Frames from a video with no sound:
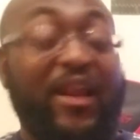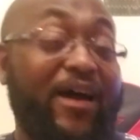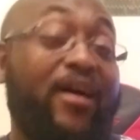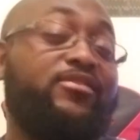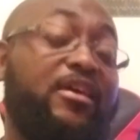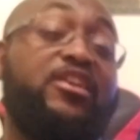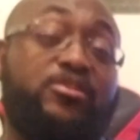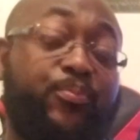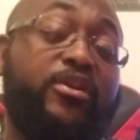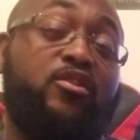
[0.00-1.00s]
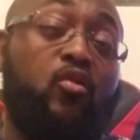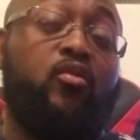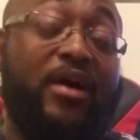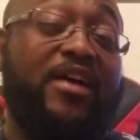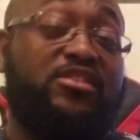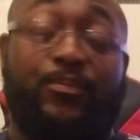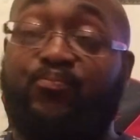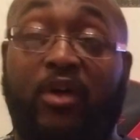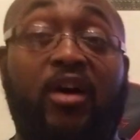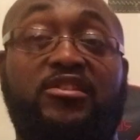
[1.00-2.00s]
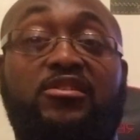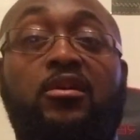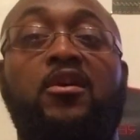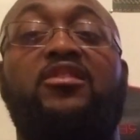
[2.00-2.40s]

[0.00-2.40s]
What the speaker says: And I think it's a pretty cool concept, honestly.